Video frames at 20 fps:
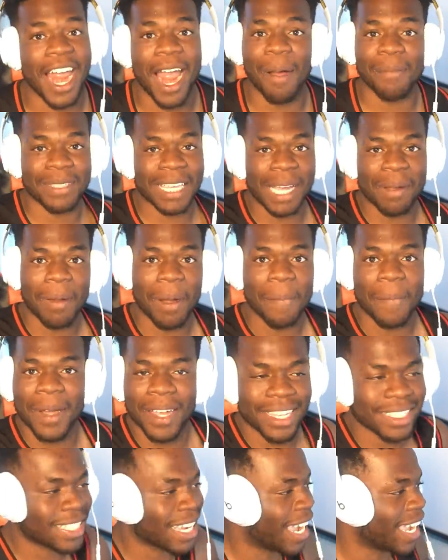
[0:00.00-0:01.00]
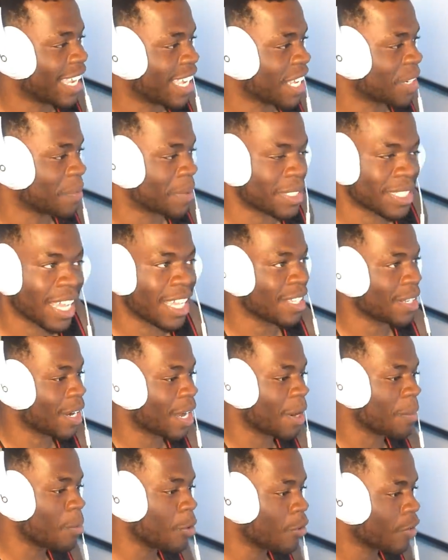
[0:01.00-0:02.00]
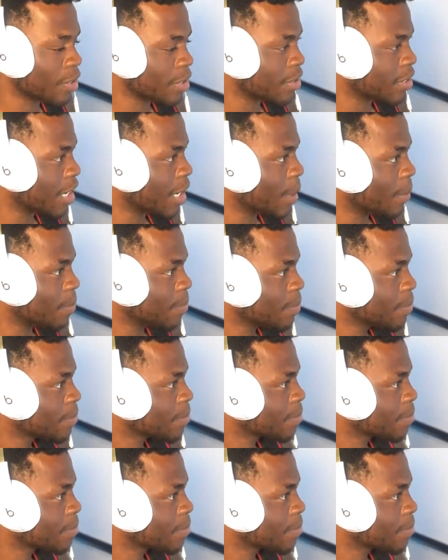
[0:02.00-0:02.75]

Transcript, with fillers: Hey, I'm taking my bucket tie, get him a tie, learn how to move on this game.